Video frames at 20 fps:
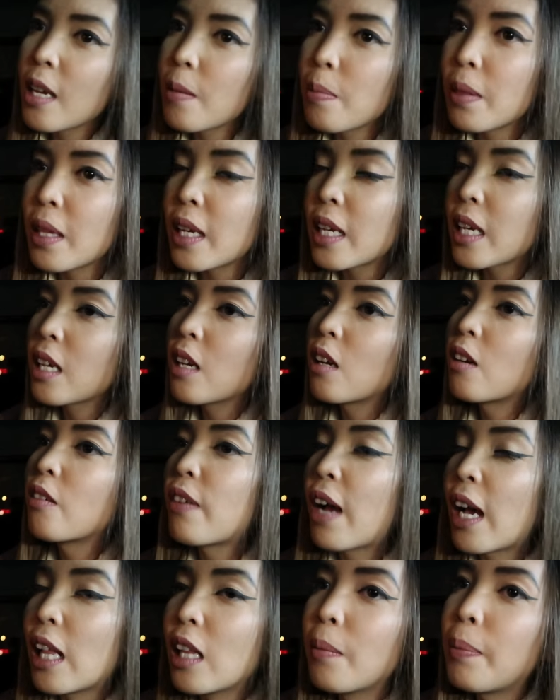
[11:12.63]
keep thinking of
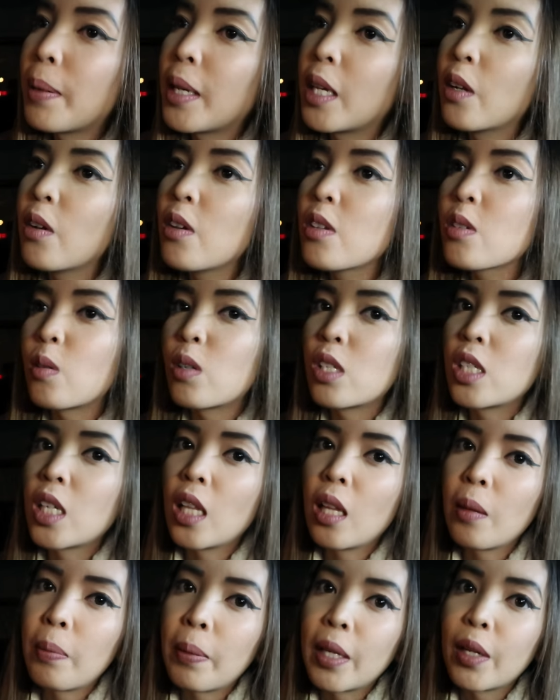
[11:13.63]
jalapenos or
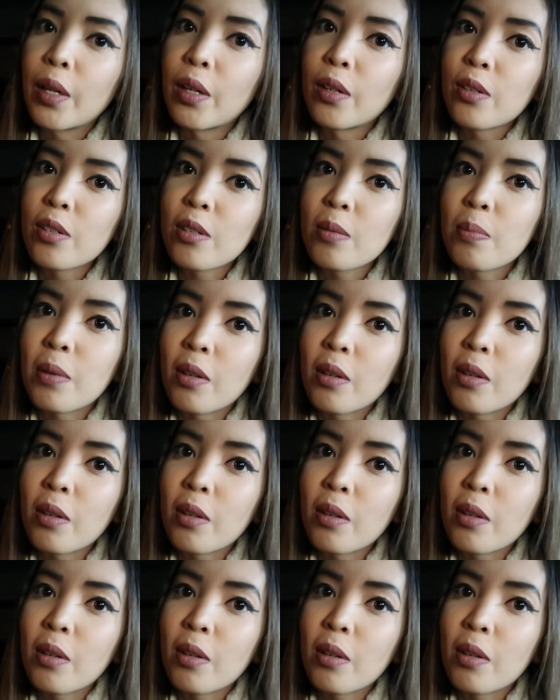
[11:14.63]
jalapenos.